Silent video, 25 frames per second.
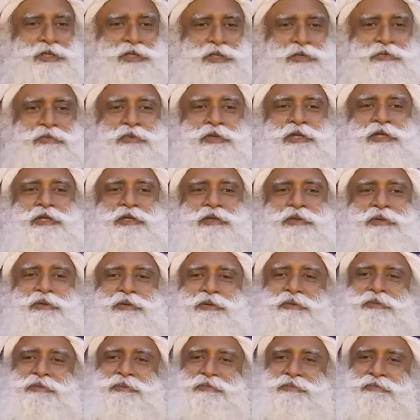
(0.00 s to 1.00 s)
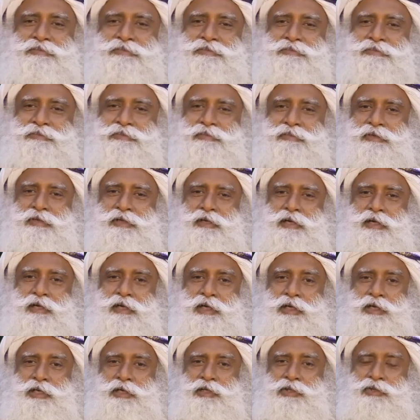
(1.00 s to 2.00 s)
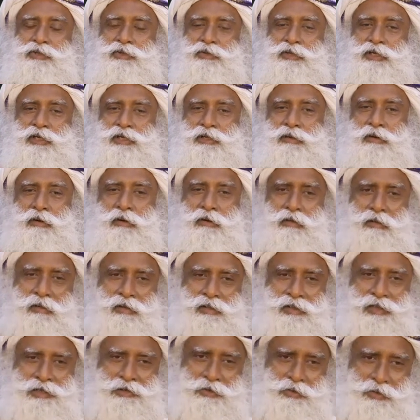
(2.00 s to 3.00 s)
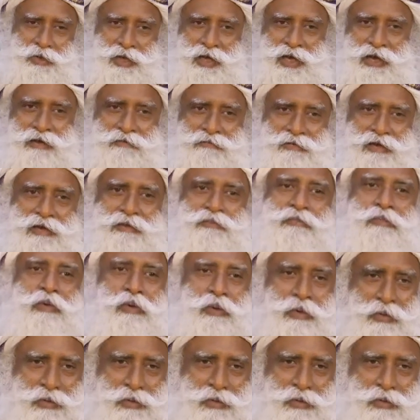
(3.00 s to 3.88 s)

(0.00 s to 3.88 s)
within you, you need all that you have and more.